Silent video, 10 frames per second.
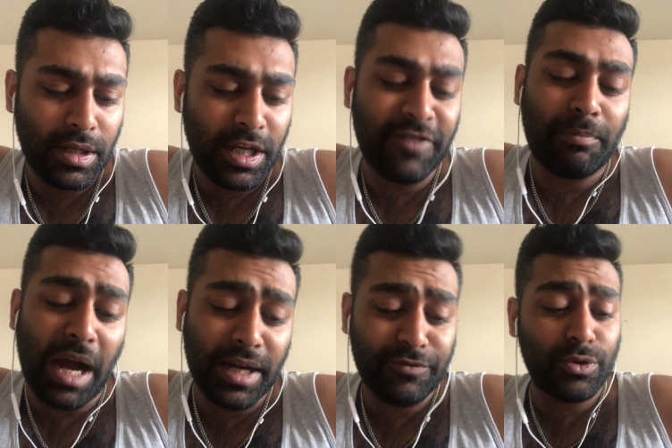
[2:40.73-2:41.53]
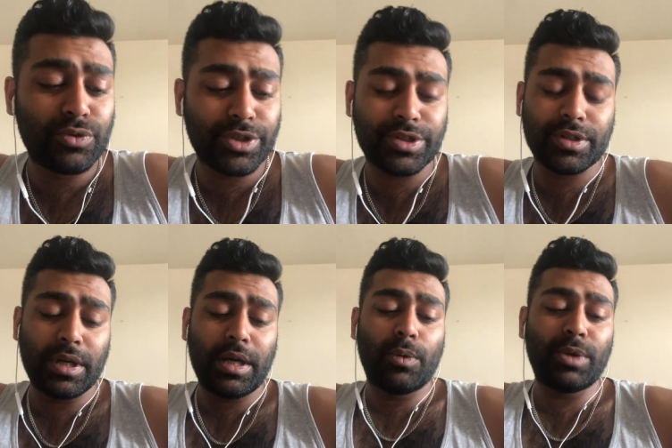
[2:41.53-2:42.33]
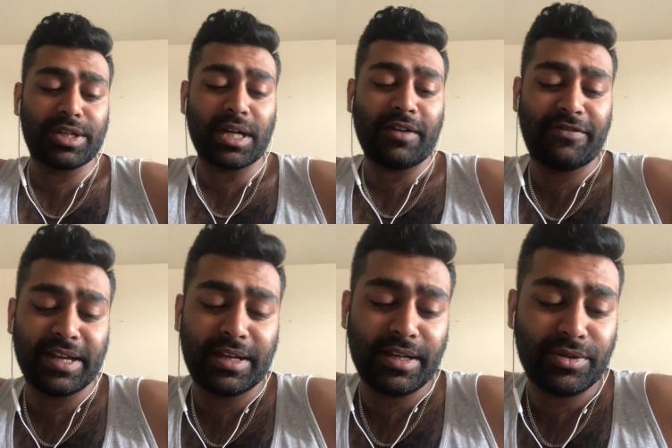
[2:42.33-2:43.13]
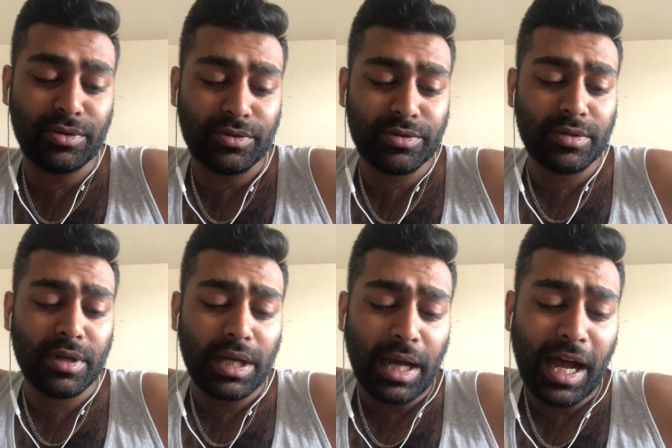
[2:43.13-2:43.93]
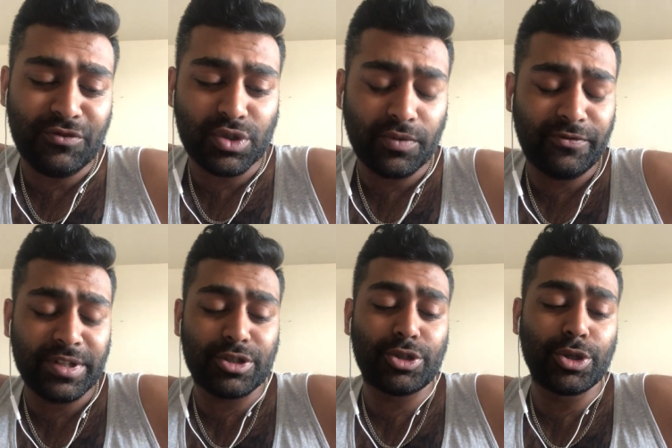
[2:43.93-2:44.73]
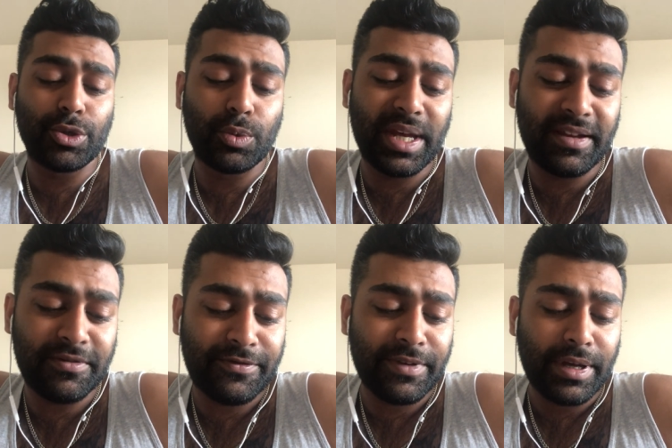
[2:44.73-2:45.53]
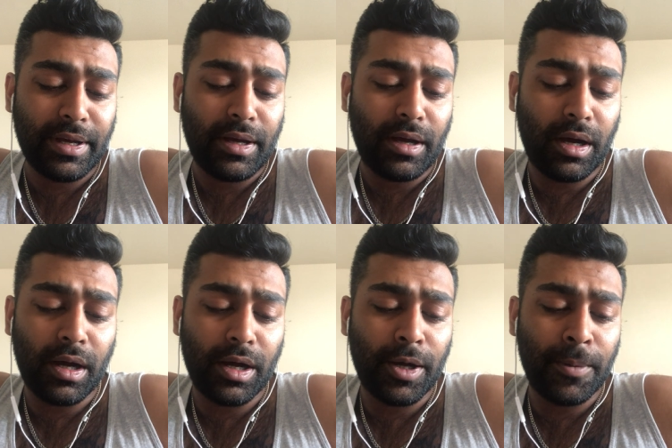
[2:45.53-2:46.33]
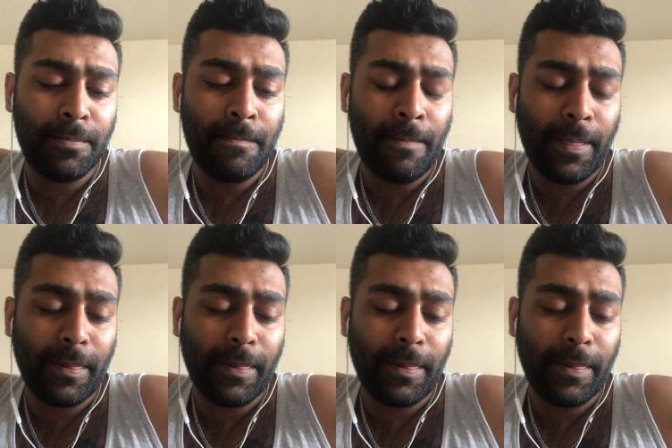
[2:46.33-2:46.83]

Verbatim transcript: If mindfulness, which I think it does, have something to do with um,